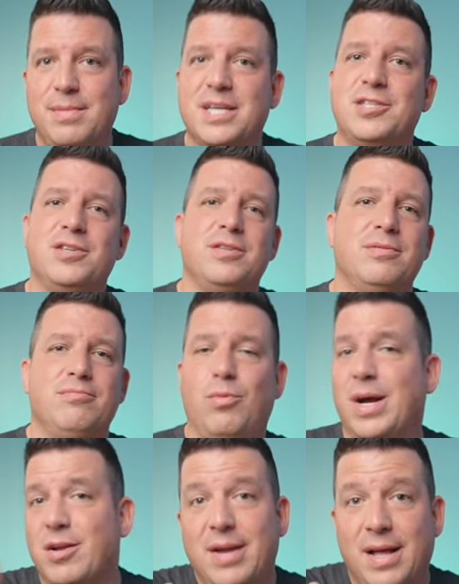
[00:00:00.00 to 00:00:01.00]
Make sure
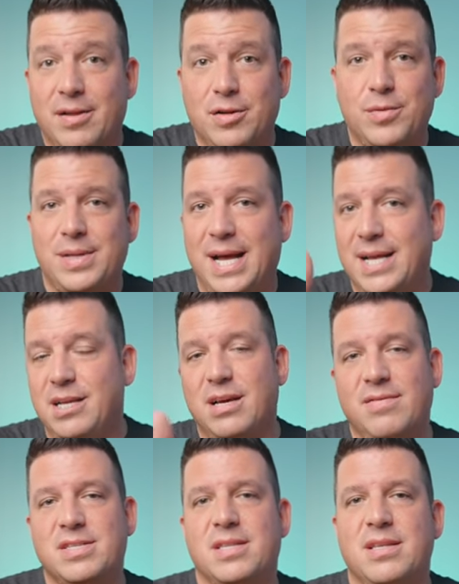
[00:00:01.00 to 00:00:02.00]
while you're down there doing that, you
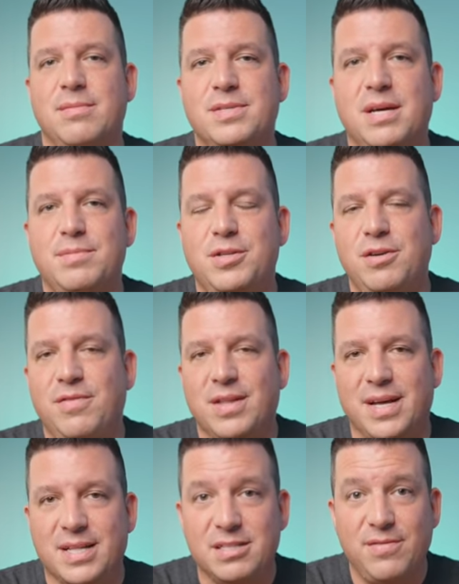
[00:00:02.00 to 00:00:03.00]
give us a thumbs up too if you
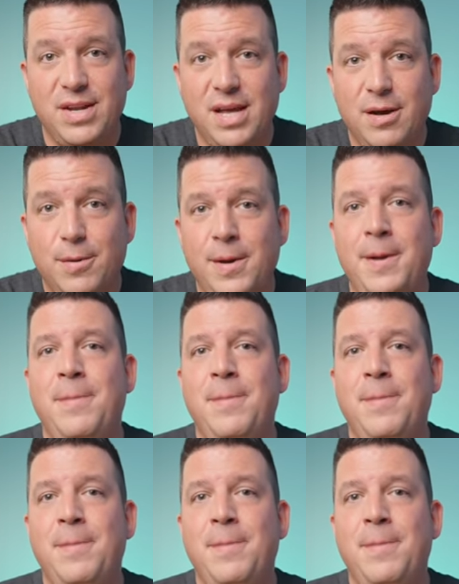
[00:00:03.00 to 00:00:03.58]
like this video,